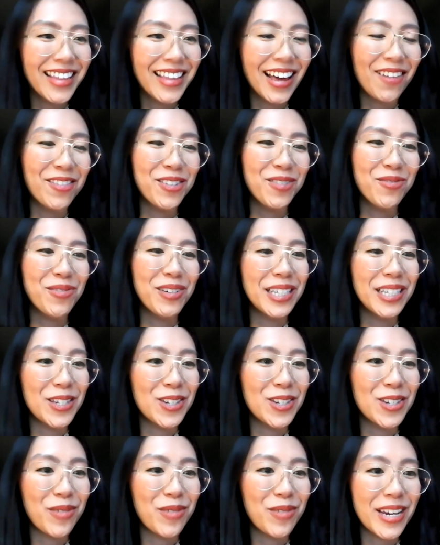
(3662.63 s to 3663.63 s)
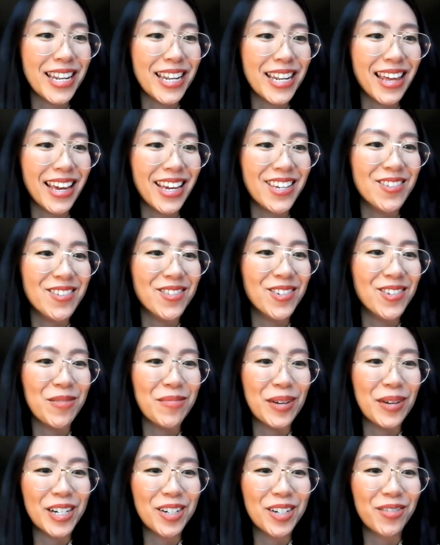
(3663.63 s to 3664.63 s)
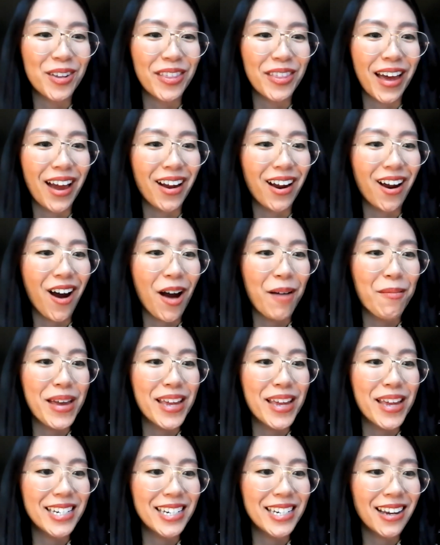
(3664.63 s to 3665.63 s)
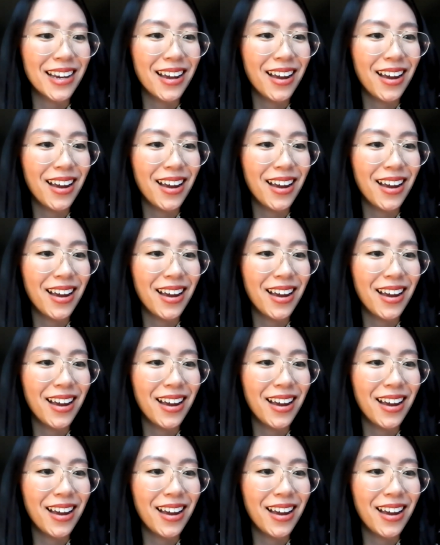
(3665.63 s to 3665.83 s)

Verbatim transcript: That was really sweet. Thank you so much for that comment.